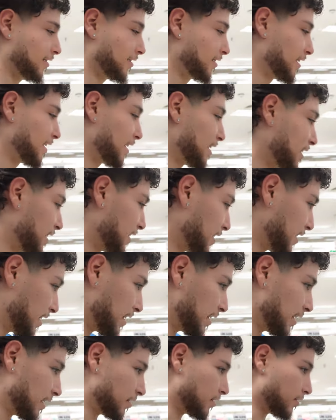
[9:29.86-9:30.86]
Thank you.
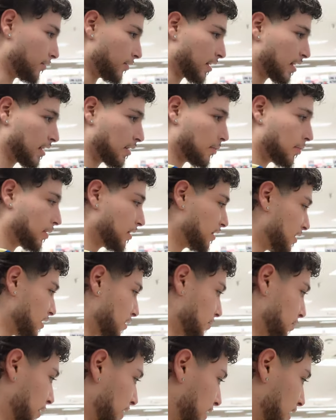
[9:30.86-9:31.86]
Yeah, so we're gonna put
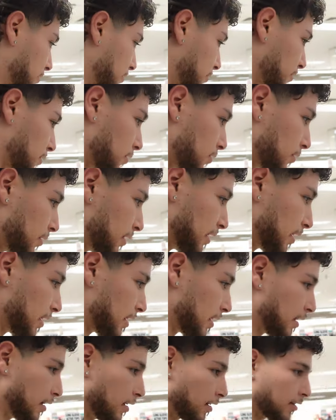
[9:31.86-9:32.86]
these back real quick
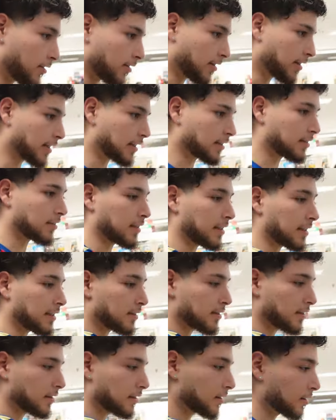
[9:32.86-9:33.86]
in the correct
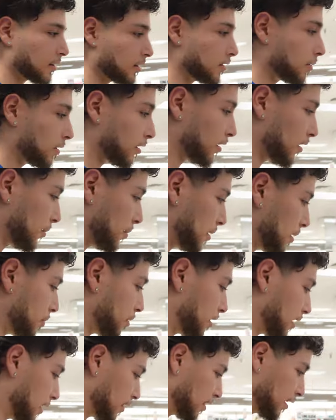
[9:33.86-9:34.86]
sizes because we're good
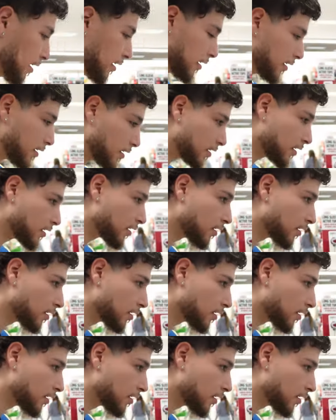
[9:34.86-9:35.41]
people out here.